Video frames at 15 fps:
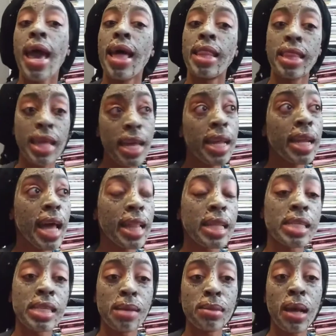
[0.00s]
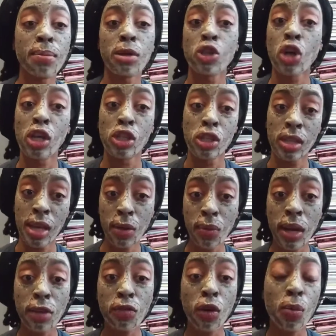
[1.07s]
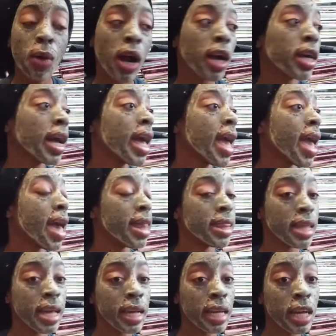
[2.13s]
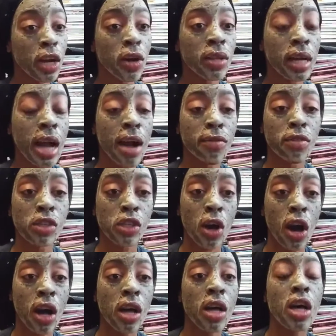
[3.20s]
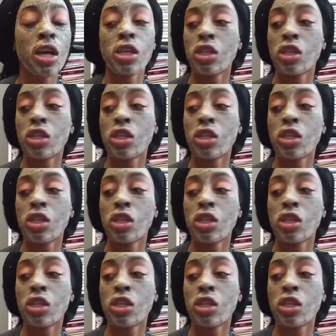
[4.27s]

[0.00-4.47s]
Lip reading: And then at the same time, I was trying to get ready for work and then get on the conference call.